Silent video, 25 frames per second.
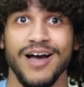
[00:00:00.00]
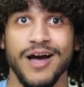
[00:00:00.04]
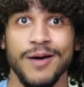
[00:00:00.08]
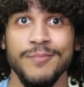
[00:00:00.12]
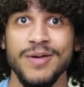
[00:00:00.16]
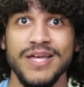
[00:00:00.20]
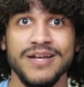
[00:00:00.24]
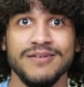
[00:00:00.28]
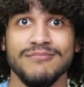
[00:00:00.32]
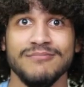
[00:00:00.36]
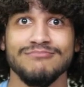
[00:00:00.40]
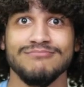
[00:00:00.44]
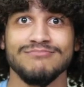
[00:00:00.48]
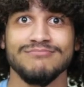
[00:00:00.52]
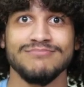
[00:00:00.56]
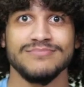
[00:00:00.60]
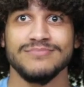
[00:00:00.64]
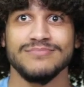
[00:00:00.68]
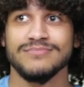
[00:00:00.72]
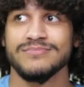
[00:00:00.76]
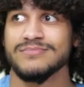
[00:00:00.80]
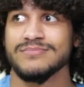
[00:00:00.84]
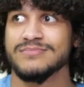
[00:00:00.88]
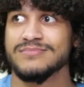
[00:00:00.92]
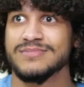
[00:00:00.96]
I mean,
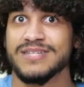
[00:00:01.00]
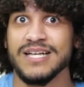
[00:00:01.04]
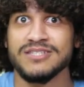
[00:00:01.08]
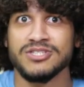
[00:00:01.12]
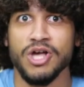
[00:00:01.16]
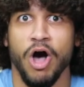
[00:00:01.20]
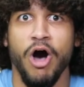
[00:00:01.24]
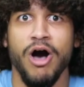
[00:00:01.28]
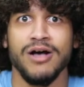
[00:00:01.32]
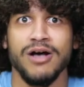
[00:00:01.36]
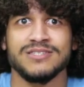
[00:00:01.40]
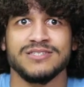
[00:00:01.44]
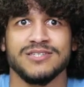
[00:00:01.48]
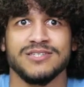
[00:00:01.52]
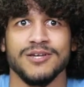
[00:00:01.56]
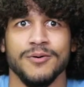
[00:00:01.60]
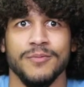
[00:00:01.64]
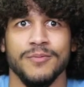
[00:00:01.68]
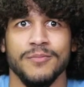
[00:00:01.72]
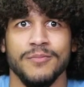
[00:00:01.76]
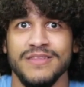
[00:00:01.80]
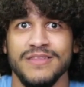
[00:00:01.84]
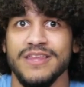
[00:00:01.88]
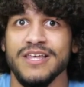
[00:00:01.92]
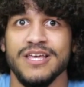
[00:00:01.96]
that's awesome.
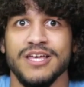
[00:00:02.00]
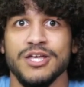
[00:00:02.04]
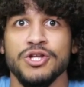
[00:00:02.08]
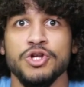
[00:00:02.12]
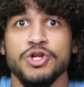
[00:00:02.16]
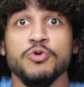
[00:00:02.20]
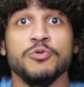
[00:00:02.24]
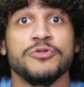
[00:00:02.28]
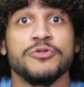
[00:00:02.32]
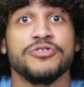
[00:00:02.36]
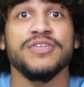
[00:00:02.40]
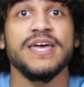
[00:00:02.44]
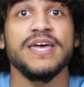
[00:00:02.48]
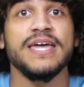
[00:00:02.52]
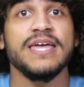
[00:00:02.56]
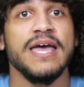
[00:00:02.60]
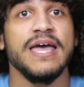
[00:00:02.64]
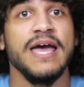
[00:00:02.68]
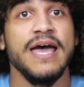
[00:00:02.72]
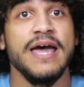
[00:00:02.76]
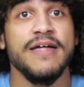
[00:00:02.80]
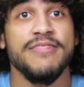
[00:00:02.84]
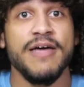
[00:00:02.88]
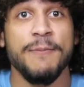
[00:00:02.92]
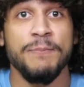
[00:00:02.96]
You'd think
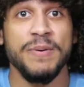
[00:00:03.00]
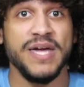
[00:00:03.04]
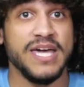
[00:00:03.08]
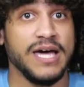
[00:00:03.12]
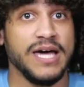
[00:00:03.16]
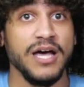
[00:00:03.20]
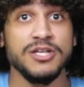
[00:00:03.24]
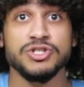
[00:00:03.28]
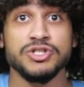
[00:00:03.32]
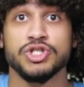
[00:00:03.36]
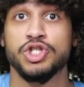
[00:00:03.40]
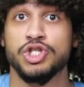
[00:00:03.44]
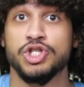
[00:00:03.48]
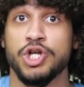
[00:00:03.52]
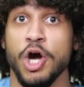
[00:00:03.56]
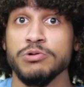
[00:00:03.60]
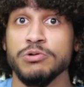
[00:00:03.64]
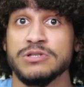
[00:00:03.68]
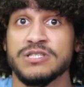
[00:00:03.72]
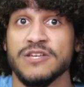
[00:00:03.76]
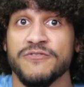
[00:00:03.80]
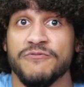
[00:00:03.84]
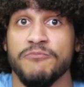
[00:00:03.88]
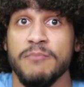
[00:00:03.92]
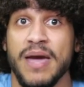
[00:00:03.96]
that because
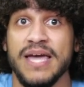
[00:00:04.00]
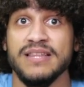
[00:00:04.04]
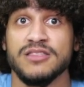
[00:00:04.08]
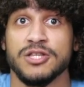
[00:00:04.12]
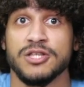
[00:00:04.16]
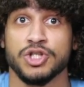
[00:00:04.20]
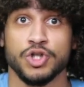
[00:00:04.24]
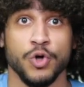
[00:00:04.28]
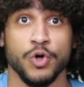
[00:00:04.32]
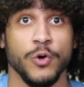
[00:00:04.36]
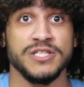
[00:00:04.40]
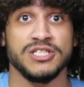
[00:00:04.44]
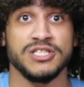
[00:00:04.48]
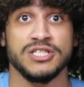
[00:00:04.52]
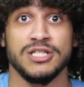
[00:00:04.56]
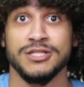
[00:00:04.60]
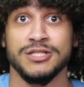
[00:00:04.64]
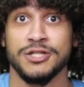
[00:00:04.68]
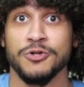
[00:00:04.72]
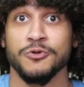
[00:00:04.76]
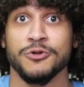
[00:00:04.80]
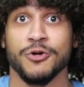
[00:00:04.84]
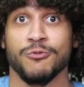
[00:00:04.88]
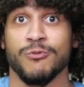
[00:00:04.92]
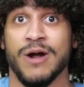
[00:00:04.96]
Joseph made the choice to
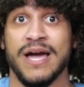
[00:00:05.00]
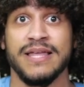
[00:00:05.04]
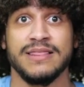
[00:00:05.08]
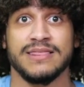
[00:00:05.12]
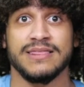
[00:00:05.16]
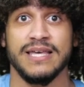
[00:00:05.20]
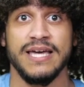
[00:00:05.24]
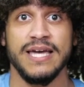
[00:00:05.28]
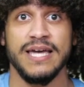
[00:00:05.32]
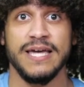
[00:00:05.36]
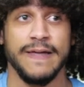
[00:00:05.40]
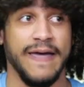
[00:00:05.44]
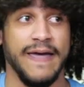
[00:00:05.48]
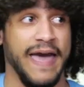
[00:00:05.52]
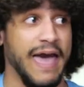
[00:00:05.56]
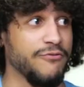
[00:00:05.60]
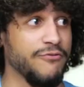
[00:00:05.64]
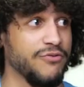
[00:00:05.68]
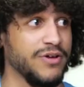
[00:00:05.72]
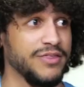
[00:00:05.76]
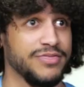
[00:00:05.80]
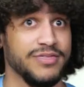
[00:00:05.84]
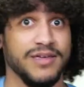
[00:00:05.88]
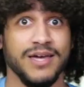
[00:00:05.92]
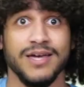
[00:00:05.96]
do the right thing,
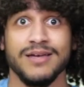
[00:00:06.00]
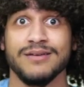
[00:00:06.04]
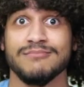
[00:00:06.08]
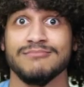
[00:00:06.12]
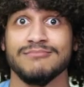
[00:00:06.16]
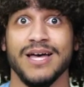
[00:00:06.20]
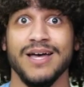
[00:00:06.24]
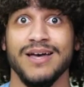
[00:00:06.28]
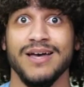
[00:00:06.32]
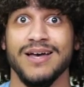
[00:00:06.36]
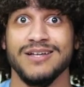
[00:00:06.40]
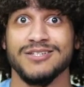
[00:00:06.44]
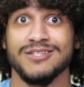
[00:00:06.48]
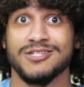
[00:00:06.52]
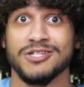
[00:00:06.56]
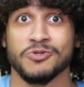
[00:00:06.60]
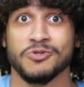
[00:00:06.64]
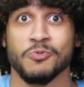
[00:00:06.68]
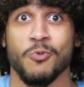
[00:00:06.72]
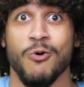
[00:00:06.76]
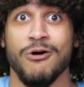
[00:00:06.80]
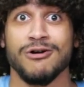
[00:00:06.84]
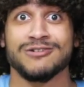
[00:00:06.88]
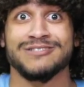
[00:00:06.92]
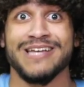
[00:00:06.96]
everything just
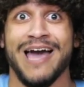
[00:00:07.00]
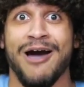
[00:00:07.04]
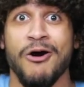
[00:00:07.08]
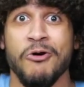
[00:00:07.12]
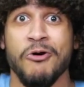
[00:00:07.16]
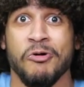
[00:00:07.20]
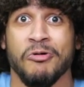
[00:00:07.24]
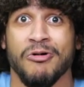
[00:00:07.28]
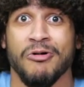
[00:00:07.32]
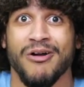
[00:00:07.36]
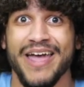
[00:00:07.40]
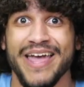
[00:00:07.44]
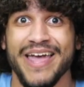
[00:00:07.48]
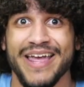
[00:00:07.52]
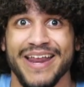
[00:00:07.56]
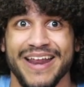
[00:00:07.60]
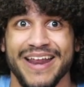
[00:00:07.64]
worked out great.